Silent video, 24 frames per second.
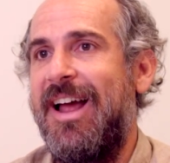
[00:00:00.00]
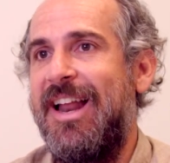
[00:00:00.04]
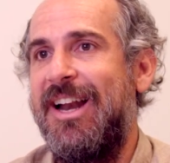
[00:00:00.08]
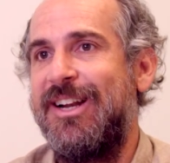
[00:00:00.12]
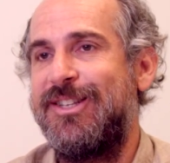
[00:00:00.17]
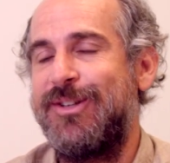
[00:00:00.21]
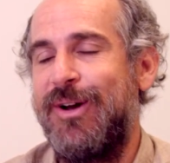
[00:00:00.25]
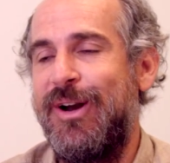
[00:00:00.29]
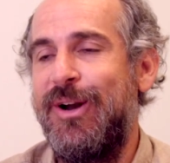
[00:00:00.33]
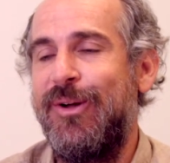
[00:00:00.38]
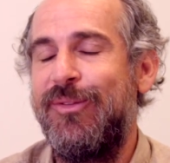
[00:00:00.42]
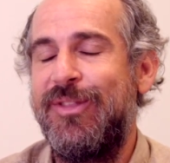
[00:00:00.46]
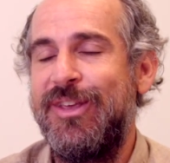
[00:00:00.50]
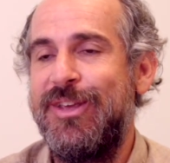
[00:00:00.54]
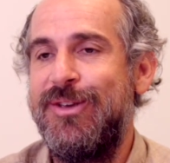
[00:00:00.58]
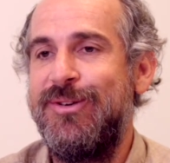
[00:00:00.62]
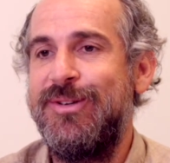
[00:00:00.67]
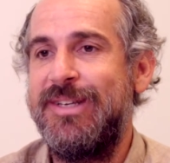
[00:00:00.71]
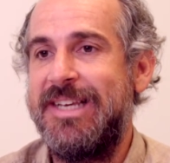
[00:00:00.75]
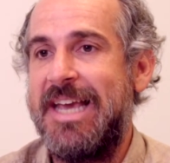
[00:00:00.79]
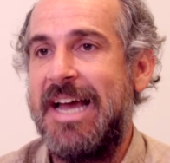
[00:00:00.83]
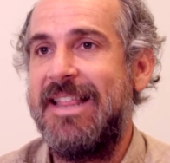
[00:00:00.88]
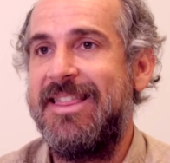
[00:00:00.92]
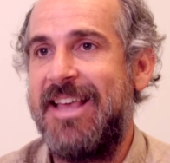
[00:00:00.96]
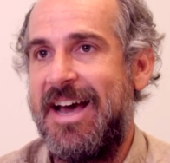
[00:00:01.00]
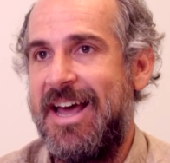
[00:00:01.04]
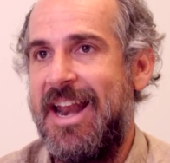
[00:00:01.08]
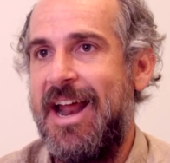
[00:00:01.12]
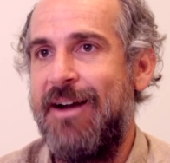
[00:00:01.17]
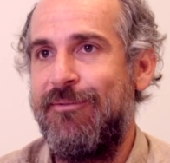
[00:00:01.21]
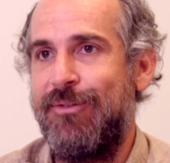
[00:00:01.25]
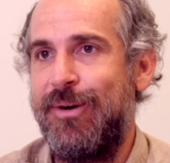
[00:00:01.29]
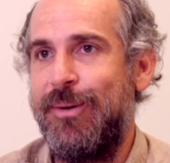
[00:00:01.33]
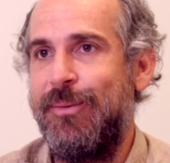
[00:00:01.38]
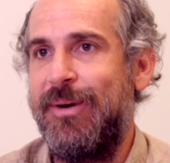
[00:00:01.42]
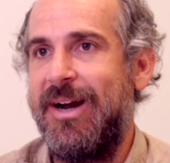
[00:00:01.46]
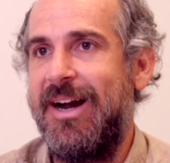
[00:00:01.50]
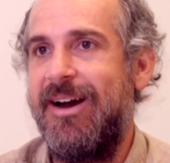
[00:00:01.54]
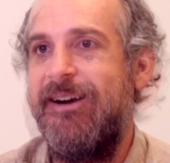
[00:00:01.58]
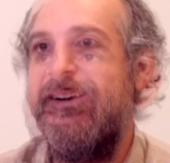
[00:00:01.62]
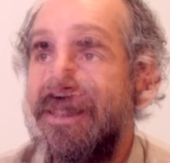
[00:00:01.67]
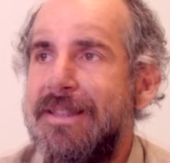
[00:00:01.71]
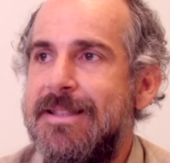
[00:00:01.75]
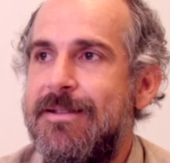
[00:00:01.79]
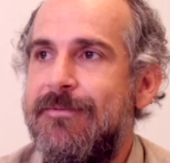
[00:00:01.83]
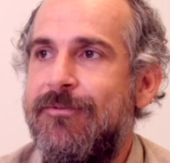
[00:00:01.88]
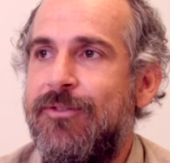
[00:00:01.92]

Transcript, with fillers: And so I don't think you get that everywhere.